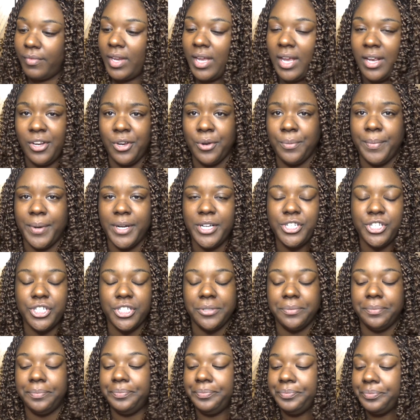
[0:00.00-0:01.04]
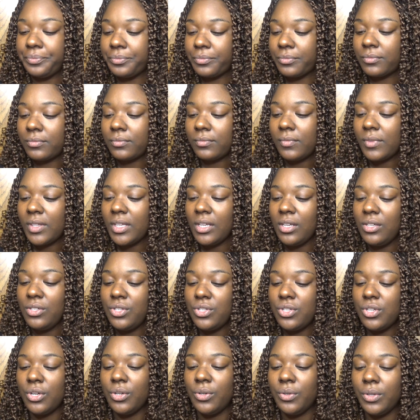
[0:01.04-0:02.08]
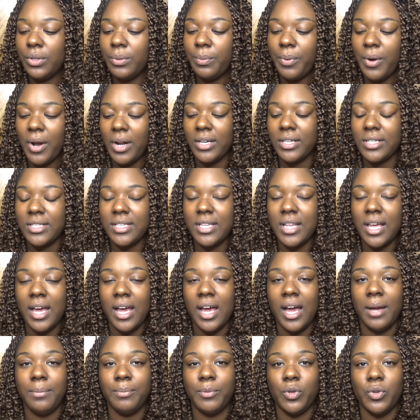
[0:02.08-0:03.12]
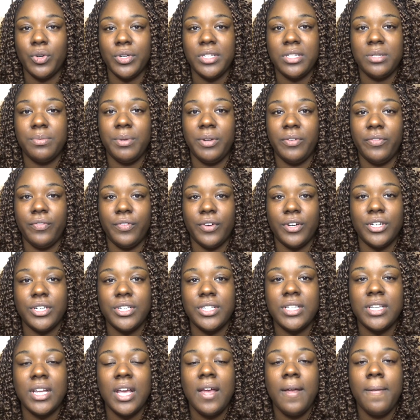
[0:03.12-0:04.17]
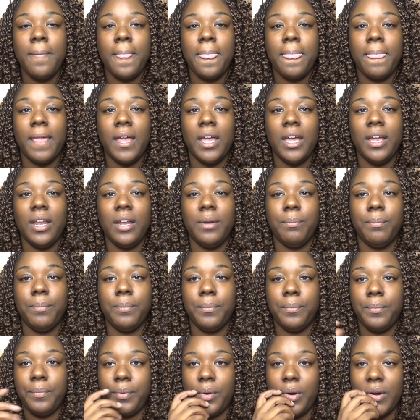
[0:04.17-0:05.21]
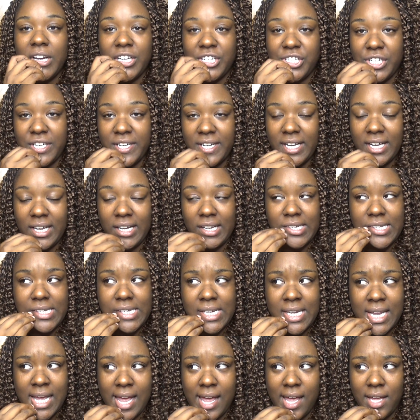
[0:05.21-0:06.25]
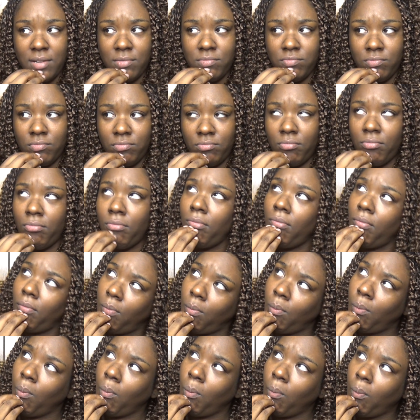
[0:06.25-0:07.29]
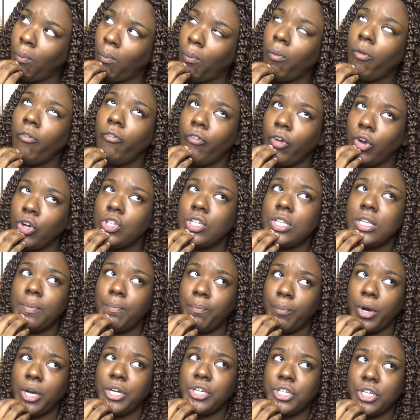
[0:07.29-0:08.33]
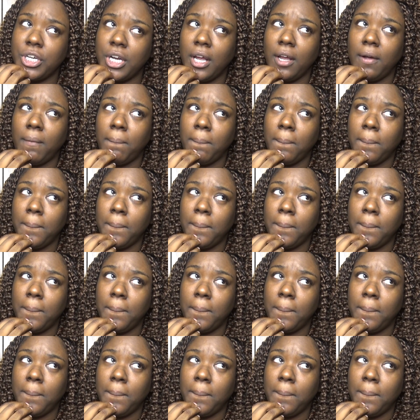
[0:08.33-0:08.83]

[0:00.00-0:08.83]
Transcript: in your budget. So the products that I'm going to be first impressioning today, first impressioning